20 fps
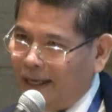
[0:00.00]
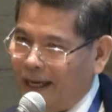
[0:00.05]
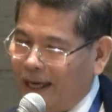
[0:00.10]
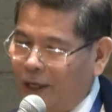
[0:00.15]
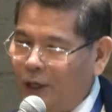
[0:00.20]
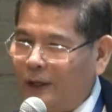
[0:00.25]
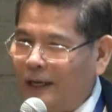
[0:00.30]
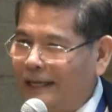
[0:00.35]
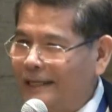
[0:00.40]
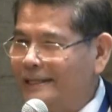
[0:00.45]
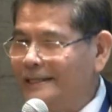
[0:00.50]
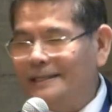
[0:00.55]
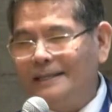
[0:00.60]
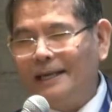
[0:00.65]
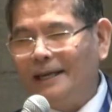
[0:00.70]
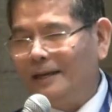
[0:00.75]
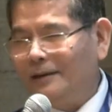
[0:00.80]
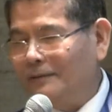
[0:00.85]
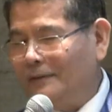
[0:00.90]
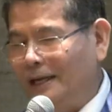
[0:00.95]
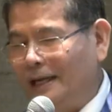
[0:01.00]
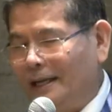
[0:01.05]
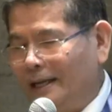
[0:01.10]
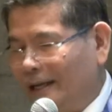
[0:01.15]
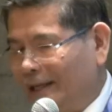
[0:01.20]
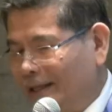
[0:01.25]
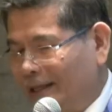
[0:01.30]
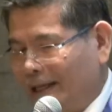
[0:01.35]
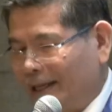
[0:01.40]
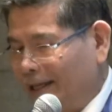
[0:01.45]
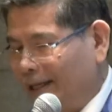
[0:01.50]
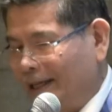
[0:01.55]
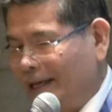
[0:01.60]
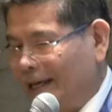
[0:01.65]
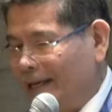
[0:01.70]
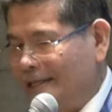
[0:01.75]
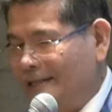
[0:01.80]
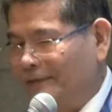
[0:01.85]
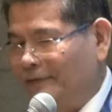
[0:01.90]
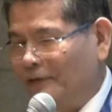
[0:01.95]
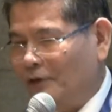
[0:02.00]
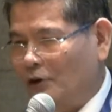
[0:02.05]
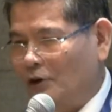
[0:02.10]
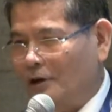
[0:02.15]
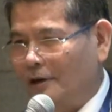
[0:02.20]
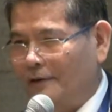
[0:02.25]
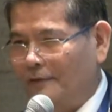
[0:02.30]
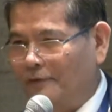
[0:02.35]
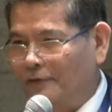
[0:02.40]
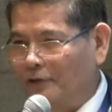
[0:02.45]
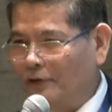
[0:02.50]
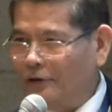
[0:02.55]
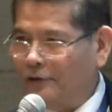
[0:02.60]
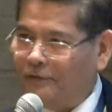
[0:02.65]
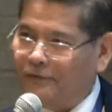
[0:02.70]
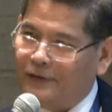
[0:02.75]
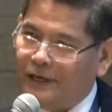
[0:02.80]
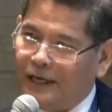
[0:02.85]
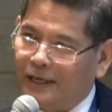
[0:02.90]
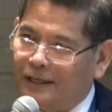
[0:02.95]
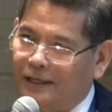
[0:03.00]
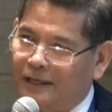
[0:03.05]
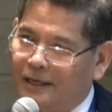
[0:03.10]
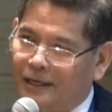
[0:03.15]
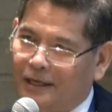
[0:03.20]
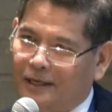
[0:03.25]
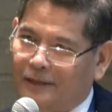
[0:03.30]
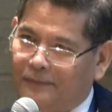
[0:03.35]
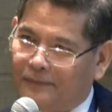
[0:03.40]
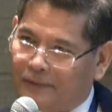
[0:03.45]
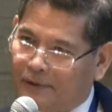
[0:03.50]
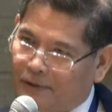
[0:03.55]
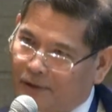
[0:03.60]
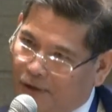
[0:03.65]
And you can see, really, the case for Vietnam.